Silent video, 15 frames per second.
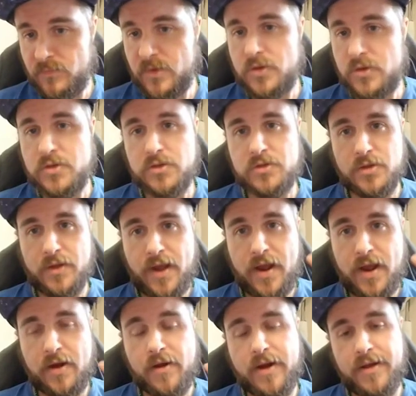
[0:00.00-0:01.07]
So that
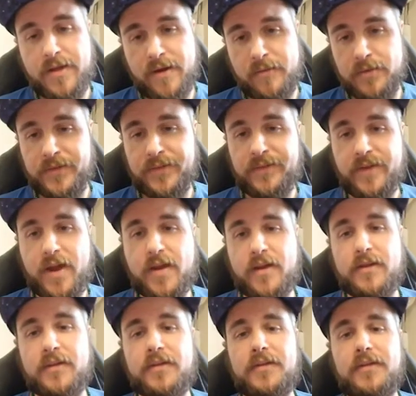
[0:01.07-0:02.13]
area that was
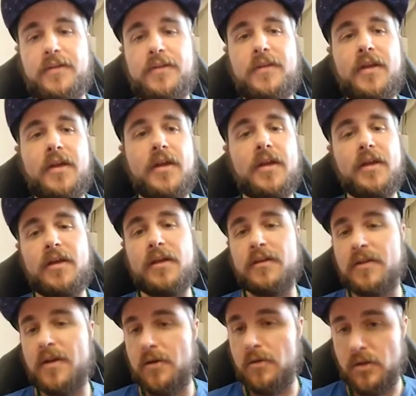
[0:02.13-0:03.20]
tense is
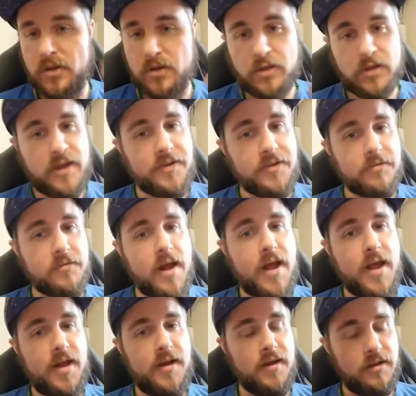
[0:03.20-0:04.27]
now a little less
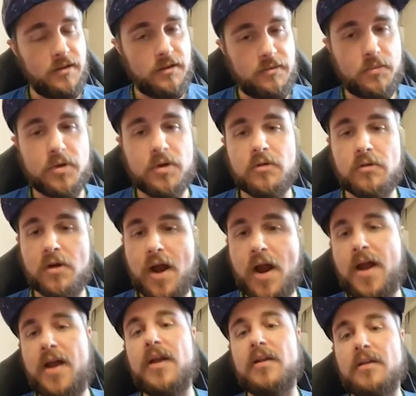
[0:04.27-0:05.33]
red, a little more gray,
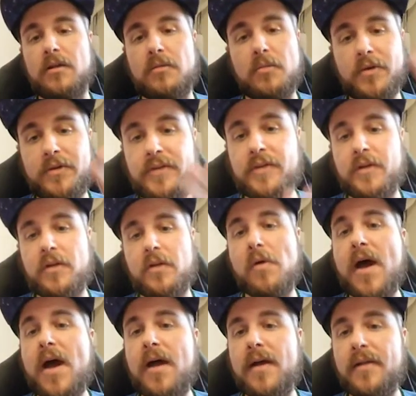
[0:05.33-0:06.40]
a little more
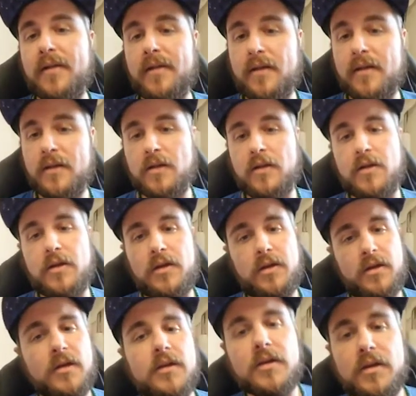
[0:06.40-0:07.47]
silhouette.
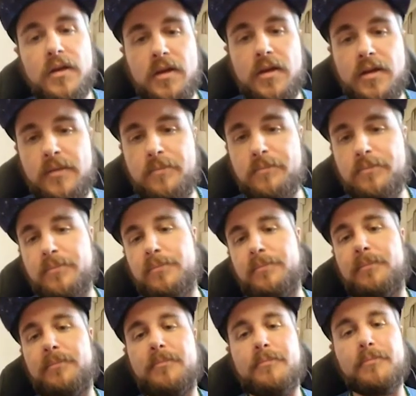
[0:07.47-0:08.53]
Keep
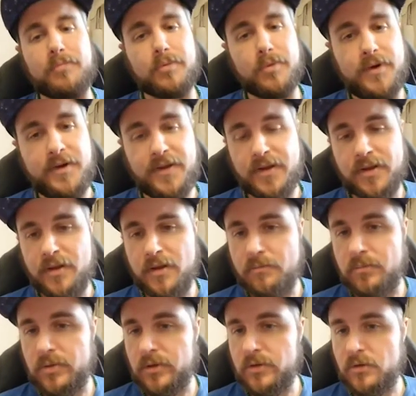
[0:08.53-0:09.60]
breathing in the
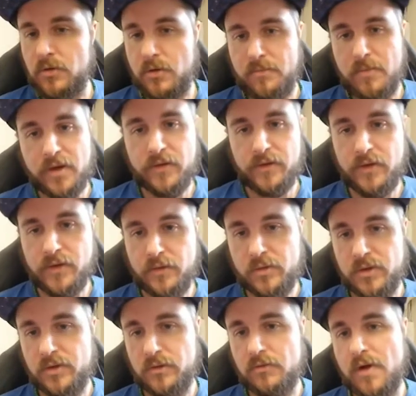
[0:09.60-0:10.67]
blue and mixing it
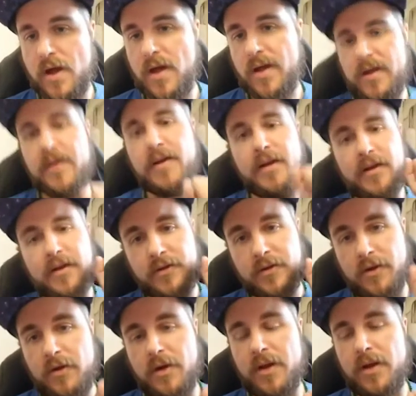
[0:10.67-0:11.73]
with the red,
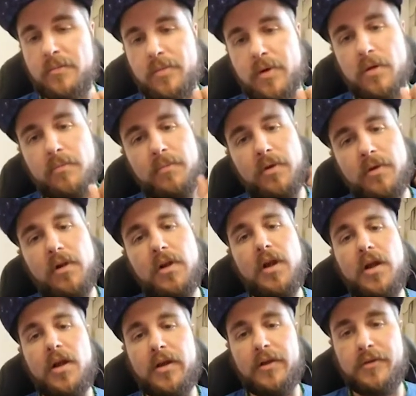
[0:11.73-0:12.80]
turning it purple
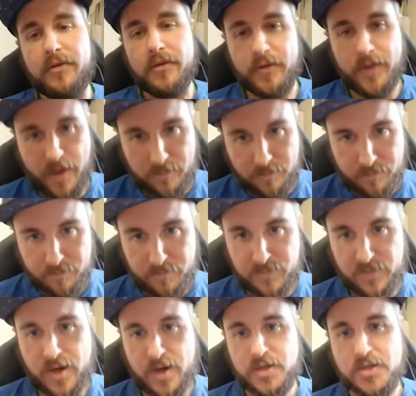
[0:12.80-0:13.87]
until that
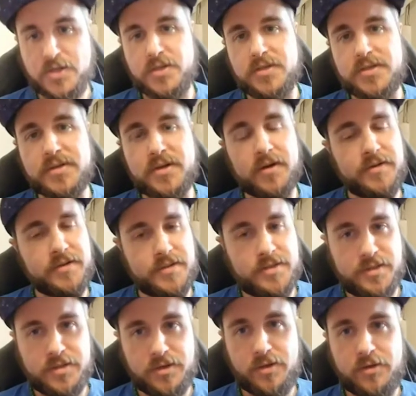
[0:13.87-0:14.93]
tension starts
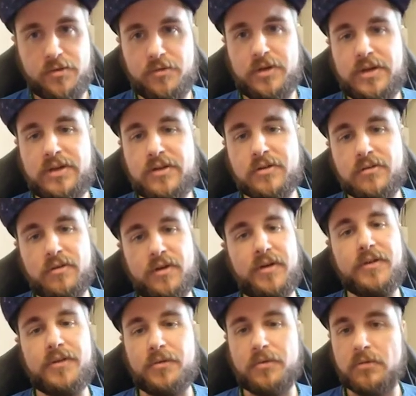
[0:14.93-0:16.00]
to decrease
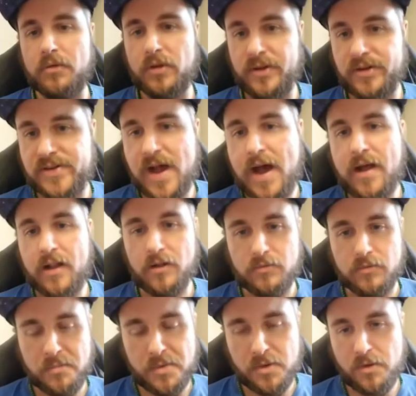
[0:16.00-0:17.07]
to a really
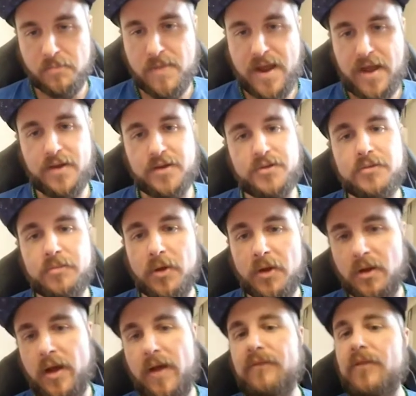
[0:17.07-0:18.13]
tolerable, manageable
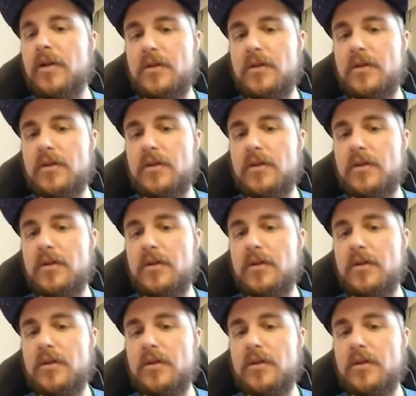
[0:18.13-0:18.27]
level.